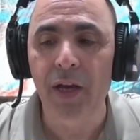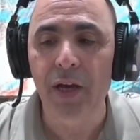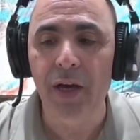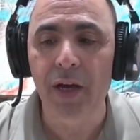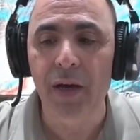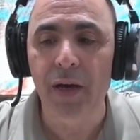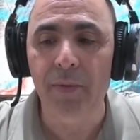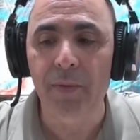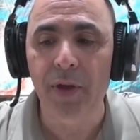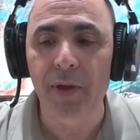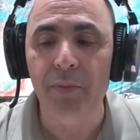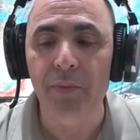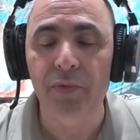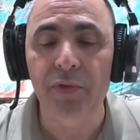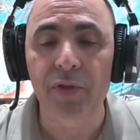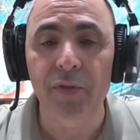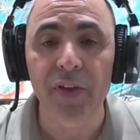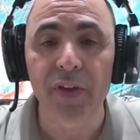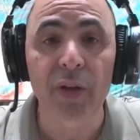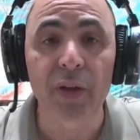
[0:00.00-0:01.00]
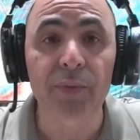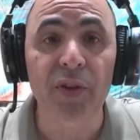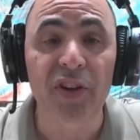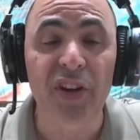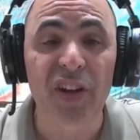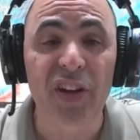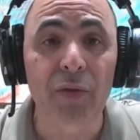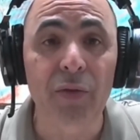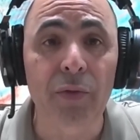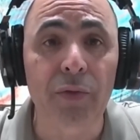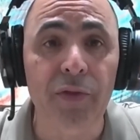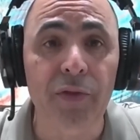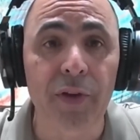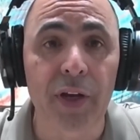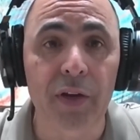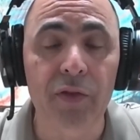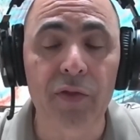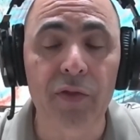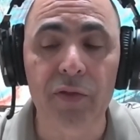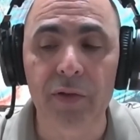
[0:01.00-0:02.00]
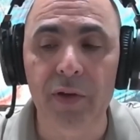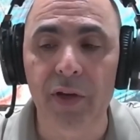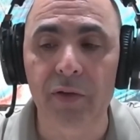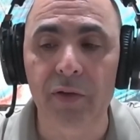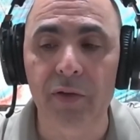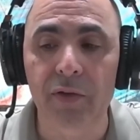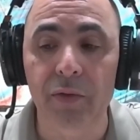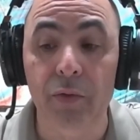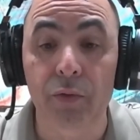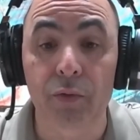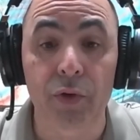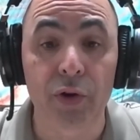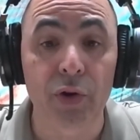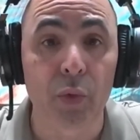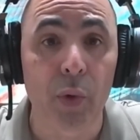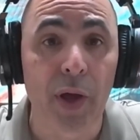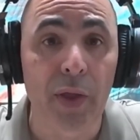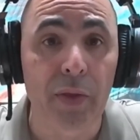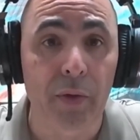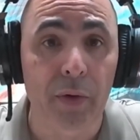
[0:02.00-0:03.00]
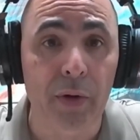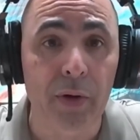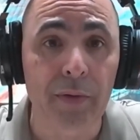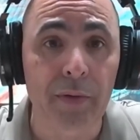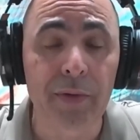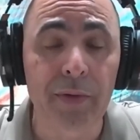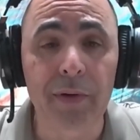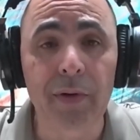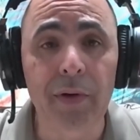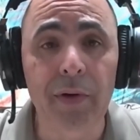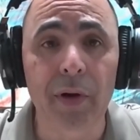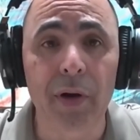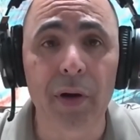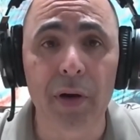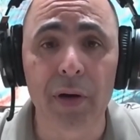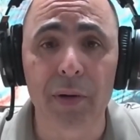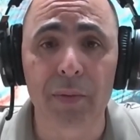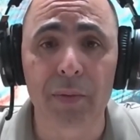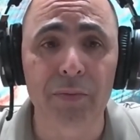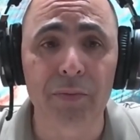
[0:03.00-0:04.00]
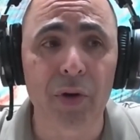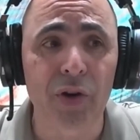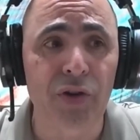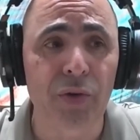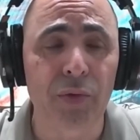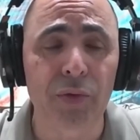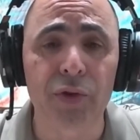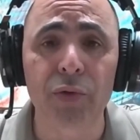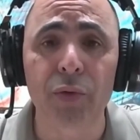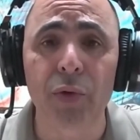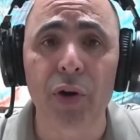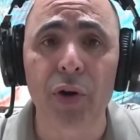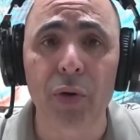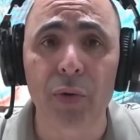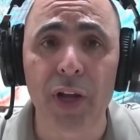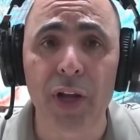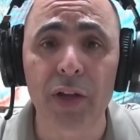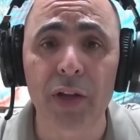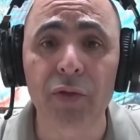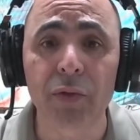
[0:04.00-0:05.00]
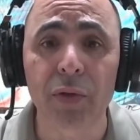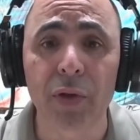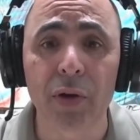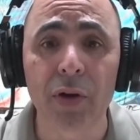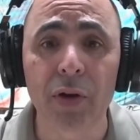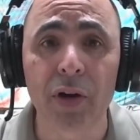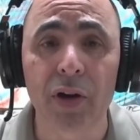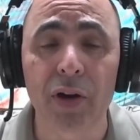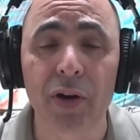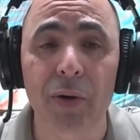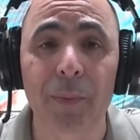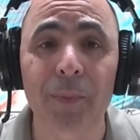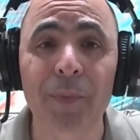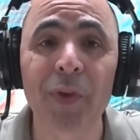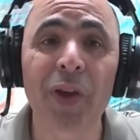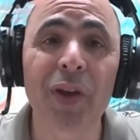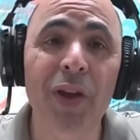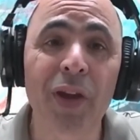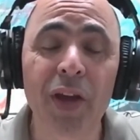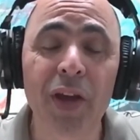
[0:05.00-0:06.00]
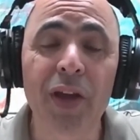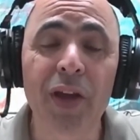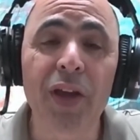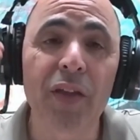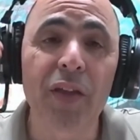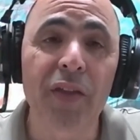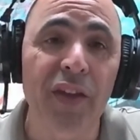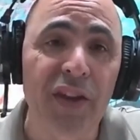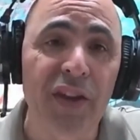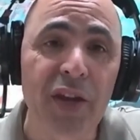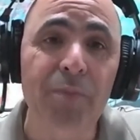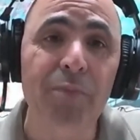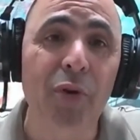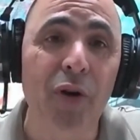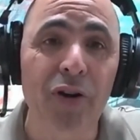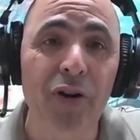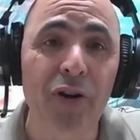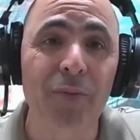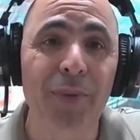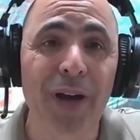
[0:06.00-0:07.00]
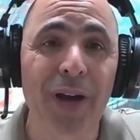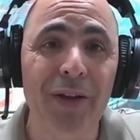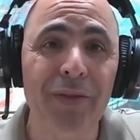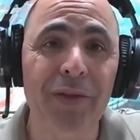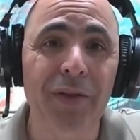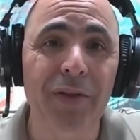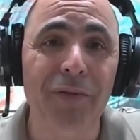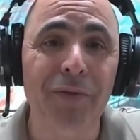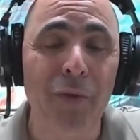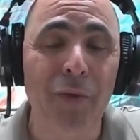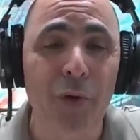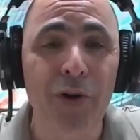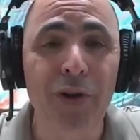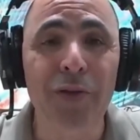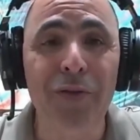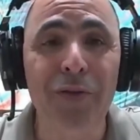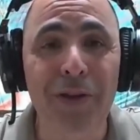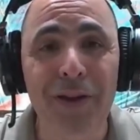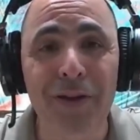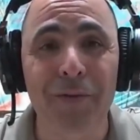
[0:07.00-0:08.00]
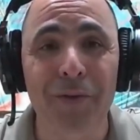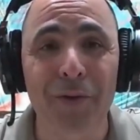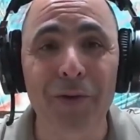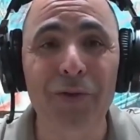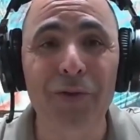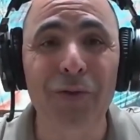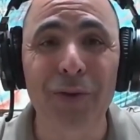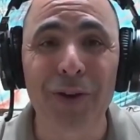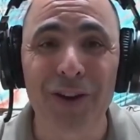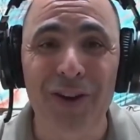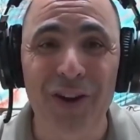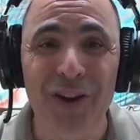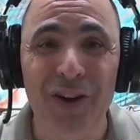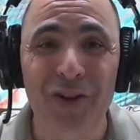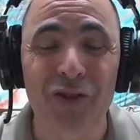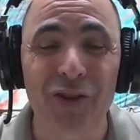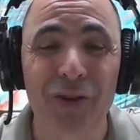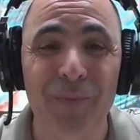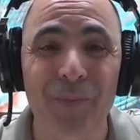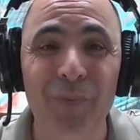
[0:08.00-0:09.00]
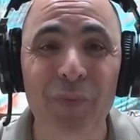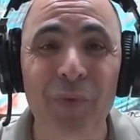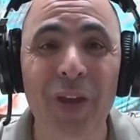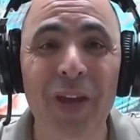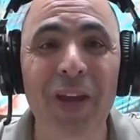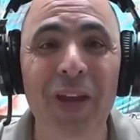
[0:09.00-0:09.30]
They developed an interface into real weather a year or two ago, not too long ago. The neat part about the 40th anniversary edition